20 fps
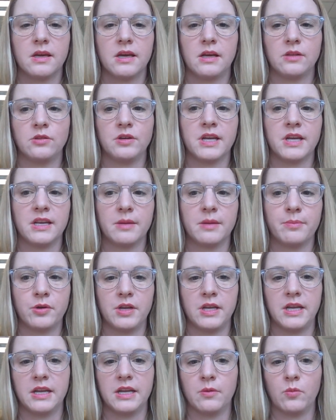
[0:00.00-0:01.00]
look into
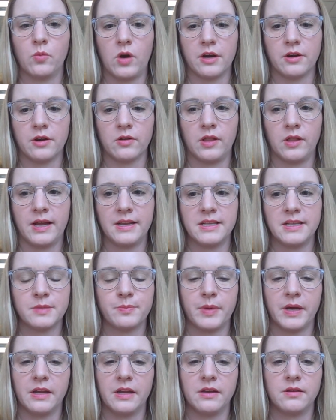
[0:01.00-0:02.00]
putting it in water lines,
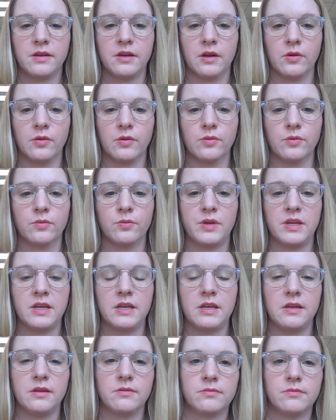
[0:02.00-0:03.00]
but you know,
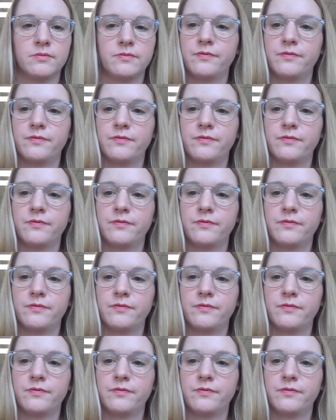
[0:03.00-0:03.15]
we